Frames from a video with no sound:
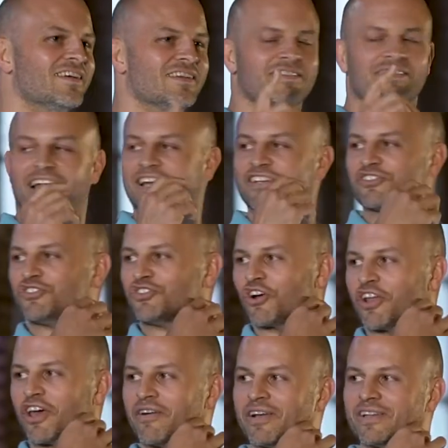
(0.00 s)
Thanks,
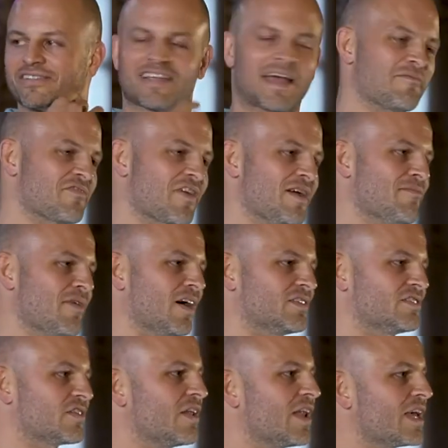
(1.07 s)
Jono and Sam, very much.
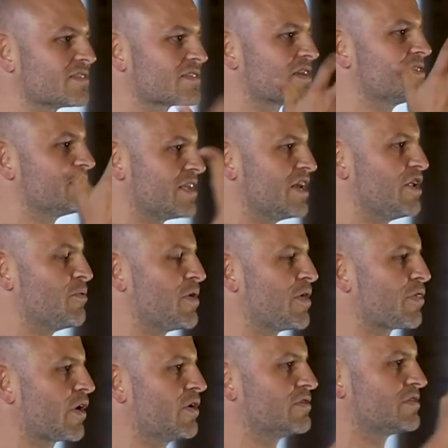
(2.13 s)
So let's continue with
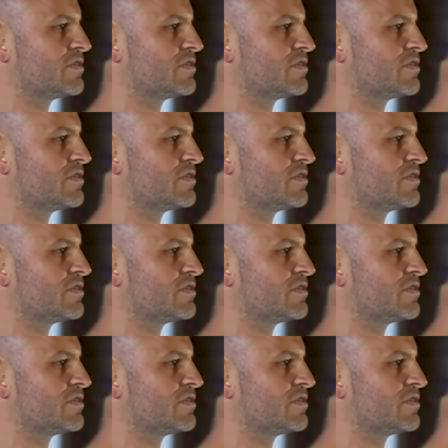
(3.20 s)
those